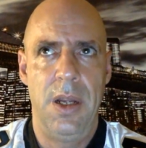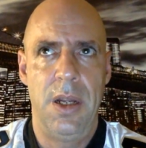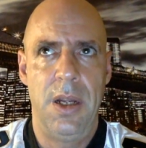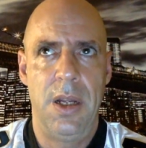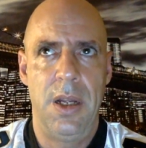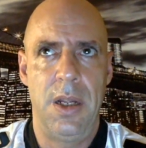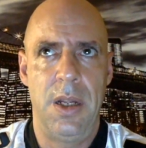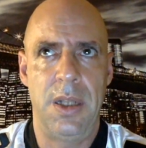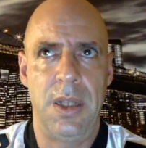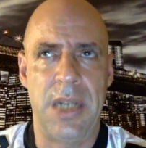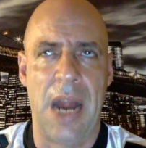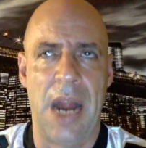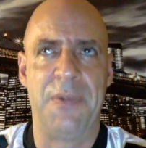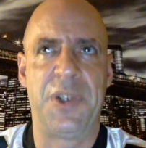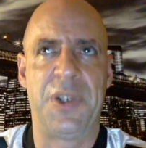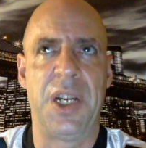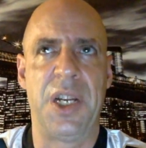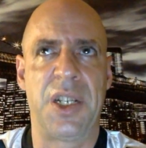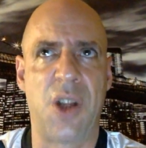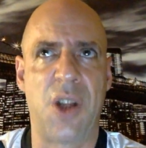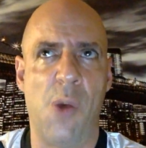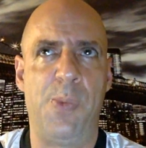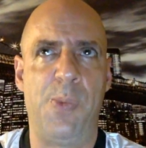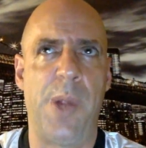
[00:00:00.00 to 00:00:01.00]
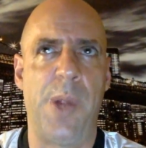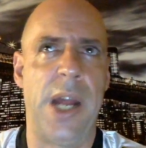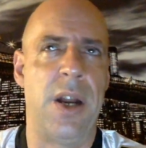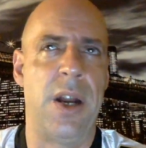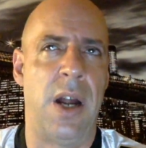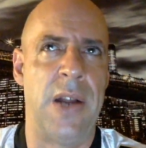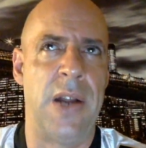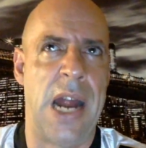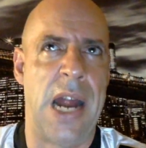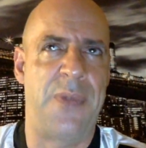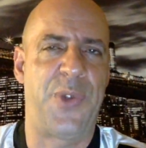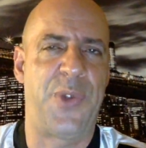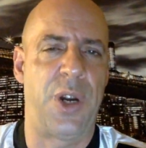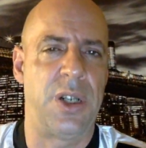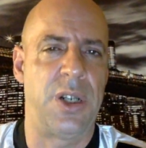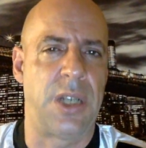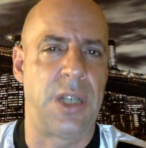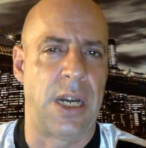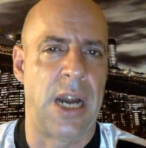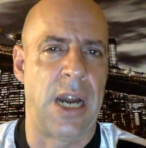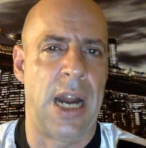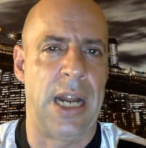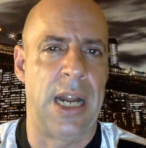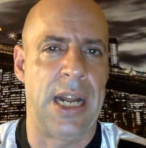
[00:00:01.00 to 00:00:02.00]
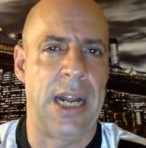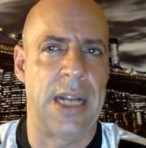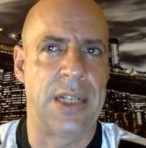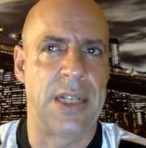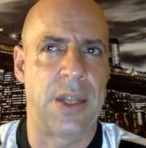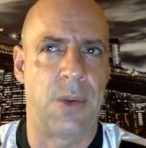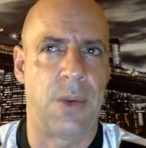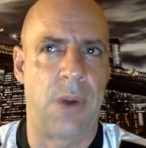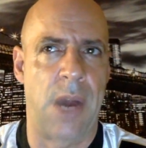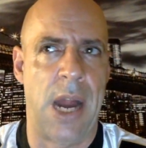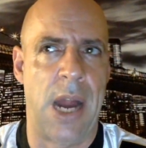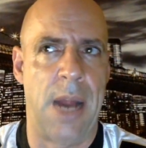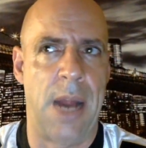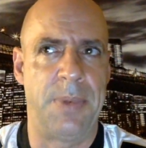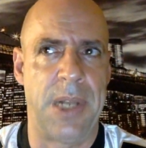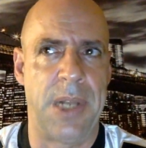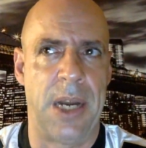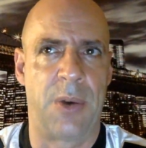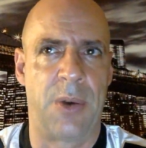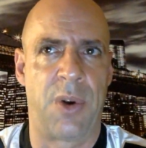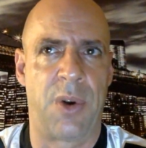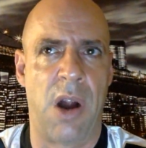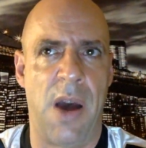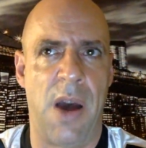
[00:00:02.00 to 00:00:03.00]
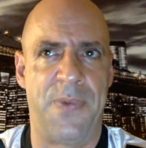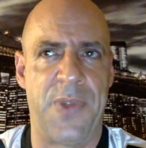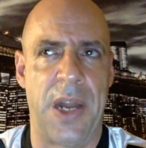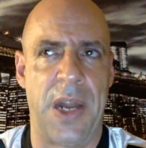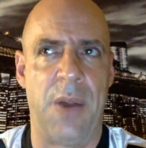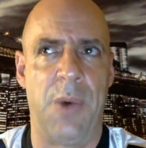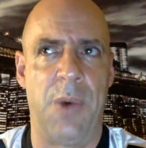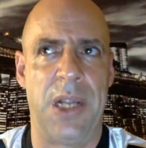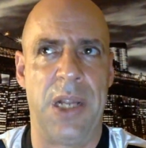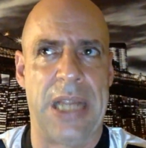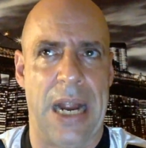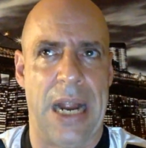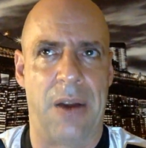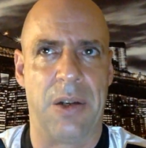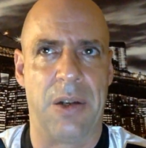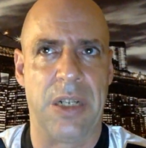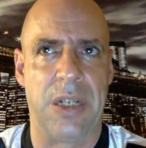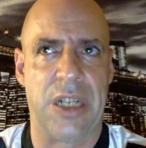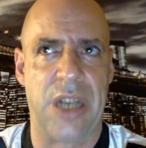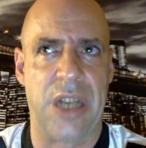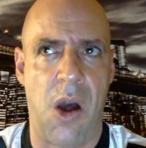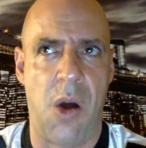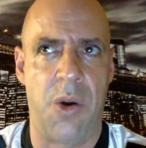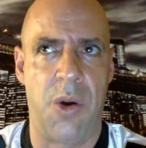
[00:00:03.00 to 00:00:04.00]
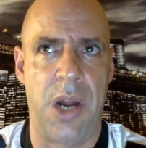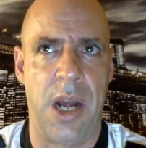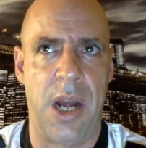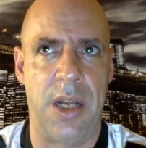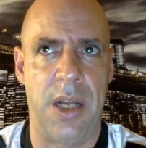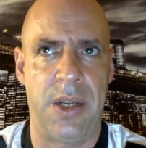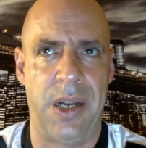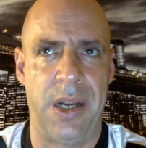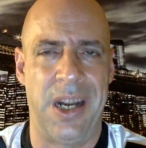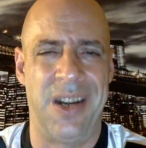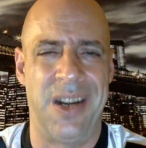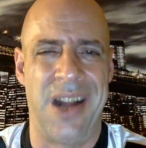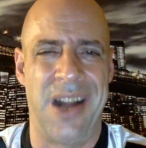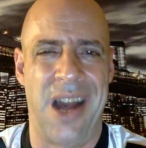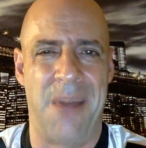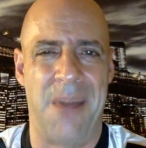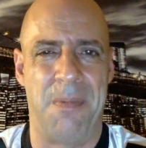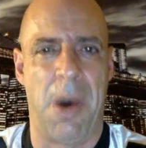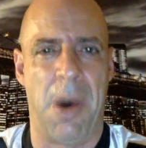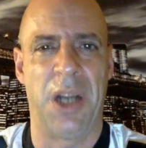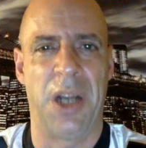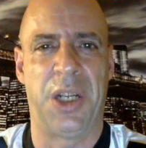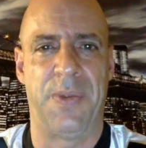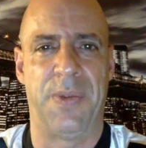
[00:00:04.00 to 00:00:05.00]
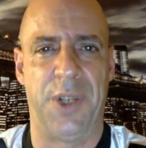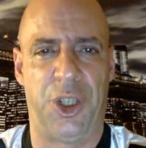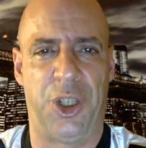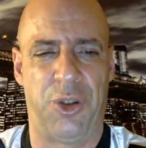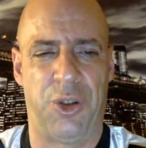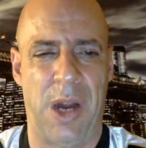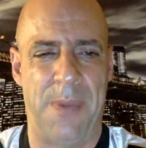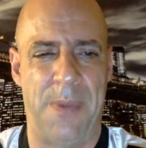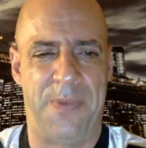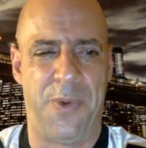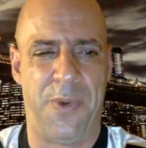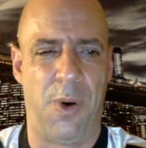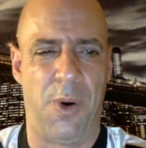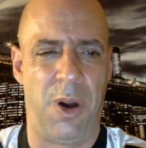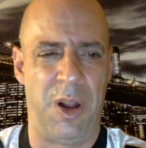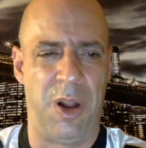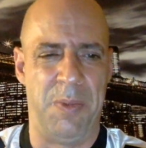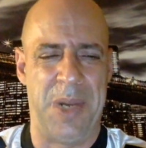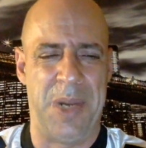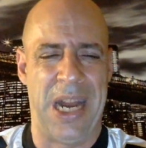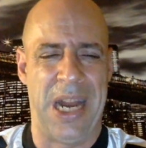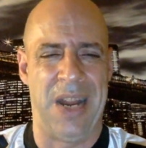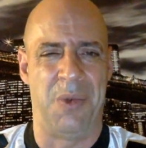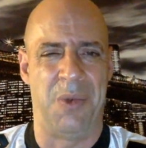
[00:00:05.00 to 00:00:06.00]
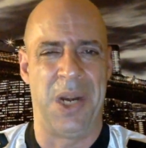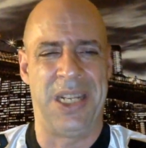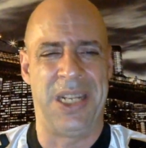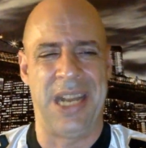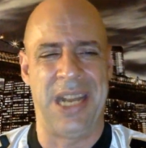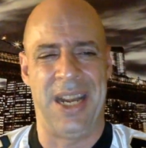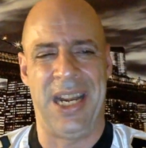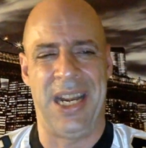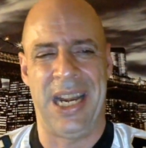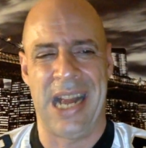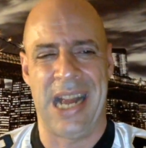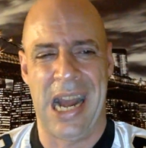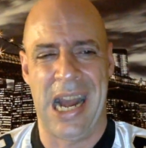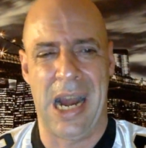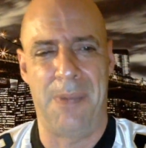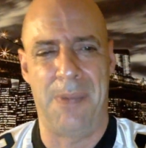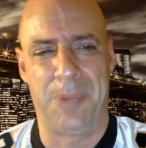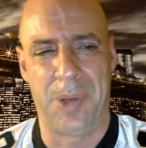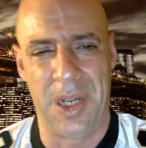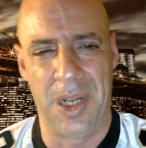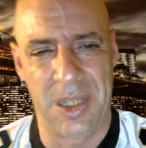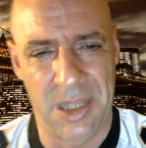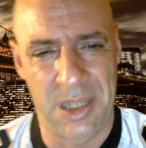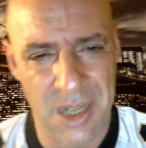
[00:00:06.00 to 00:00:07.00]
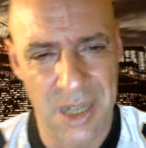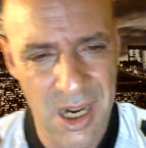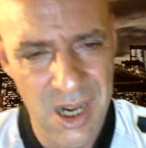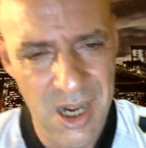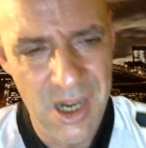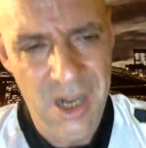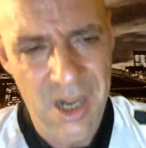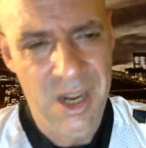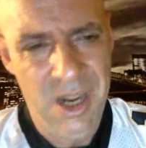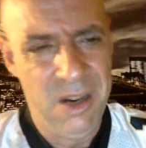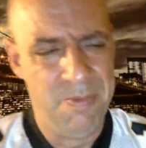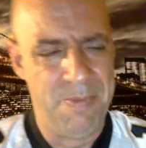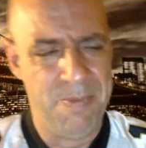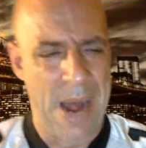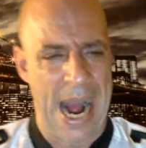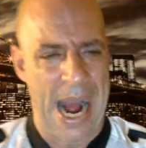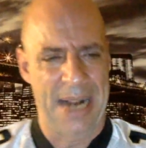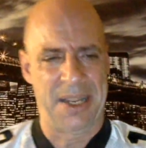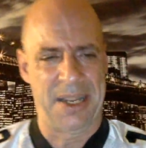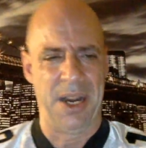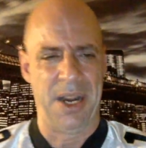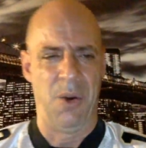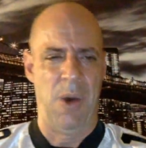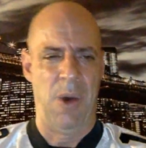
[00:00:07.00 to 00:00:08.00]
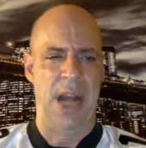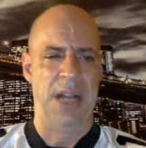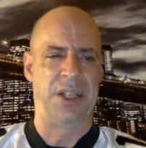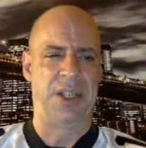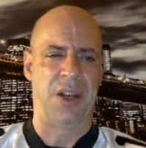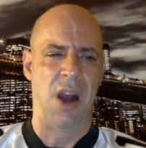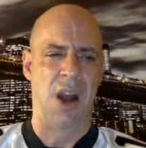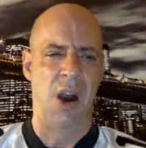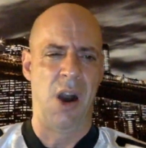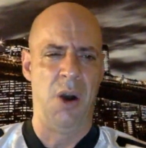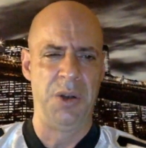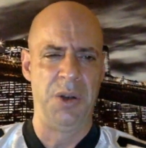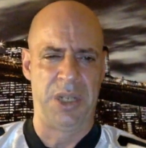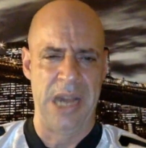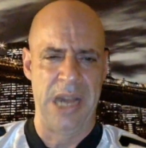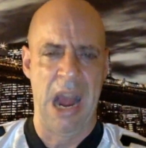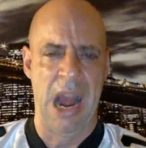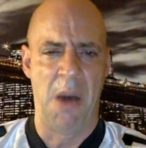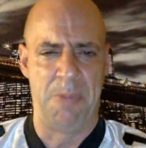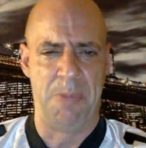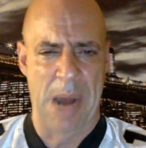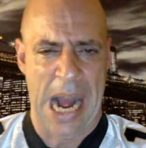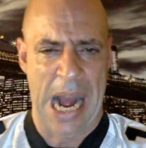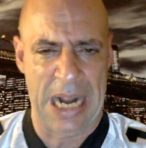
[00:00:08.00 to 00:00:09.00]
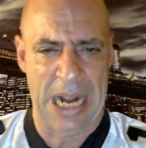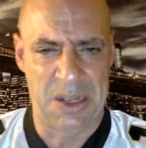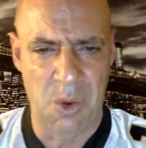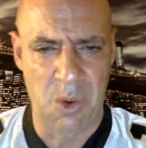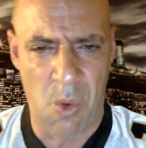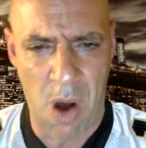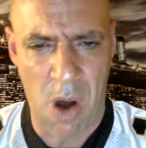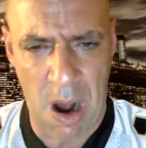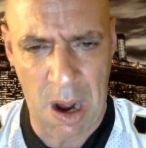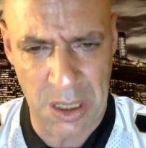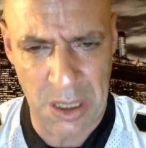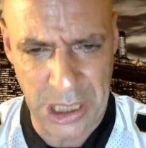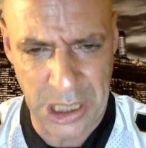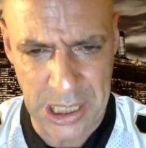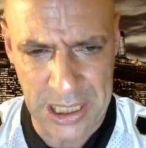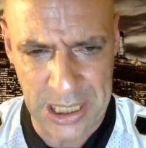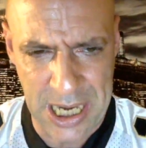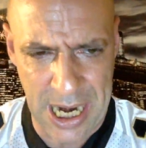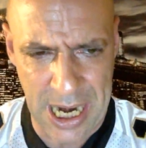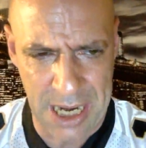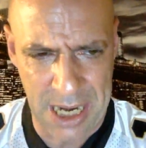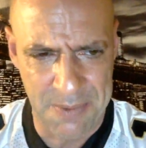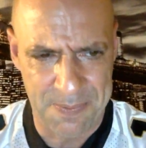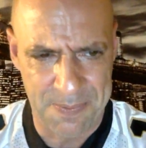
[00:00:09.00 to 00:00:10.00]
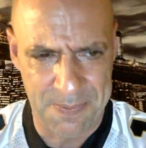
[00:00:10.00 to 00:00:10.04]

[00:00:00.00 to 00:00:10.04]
San Francisco played on that Thursday night against the Rams. Then they were off. Then they went to Arizona. Not much of a trip for them. But then they went to Indianapolis, back to the West Coast, now back to Washington.